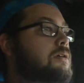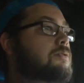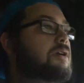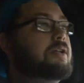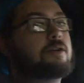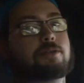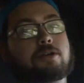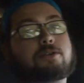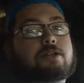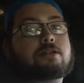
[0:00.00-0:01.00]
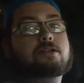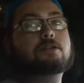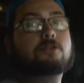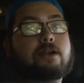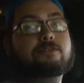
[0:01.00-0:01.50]
Right now we're going down a
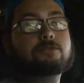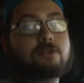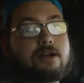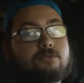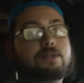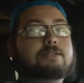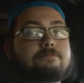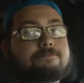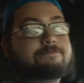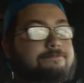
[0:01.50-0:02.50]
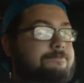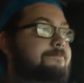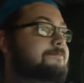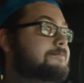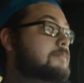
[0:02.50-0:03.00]
gravel driveway,
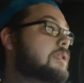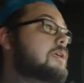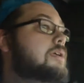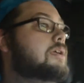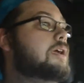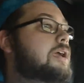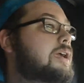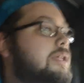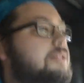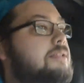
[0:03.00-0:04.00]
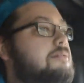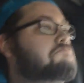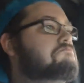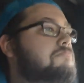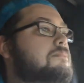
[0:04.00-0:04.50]
and
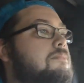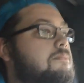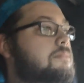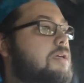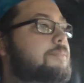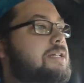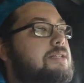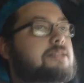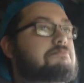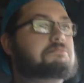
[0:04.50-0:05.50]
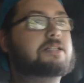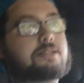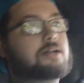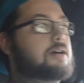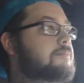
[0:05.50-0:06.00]
I mean it's
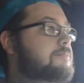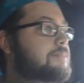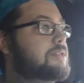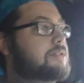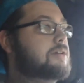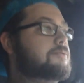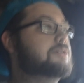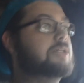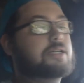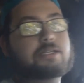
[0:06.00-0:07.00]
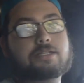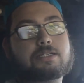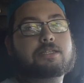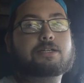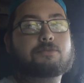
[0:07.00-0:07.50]
not
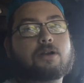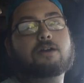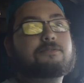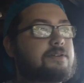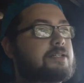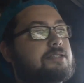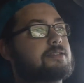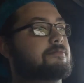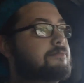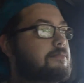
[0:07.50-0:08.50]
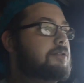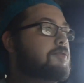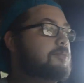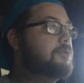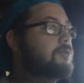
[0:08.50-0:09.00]
ridiculously rough. It's a
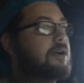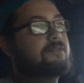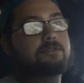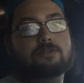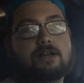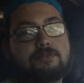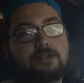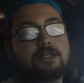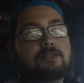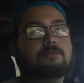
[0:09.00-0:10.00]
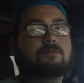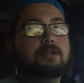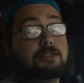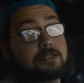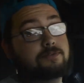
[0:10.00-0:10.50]
normal gravel driveway. It's
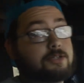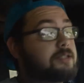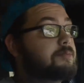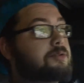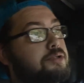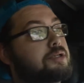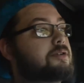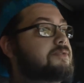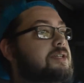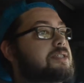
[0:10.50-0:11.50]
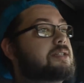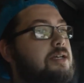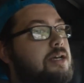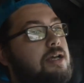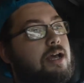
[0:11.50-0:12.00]
relatively smooth surface, and
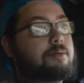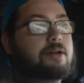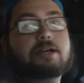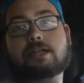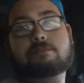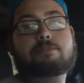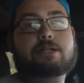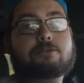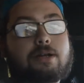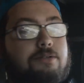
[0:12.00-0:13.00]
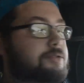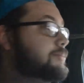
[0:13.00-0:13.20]
I'm not getting beat around too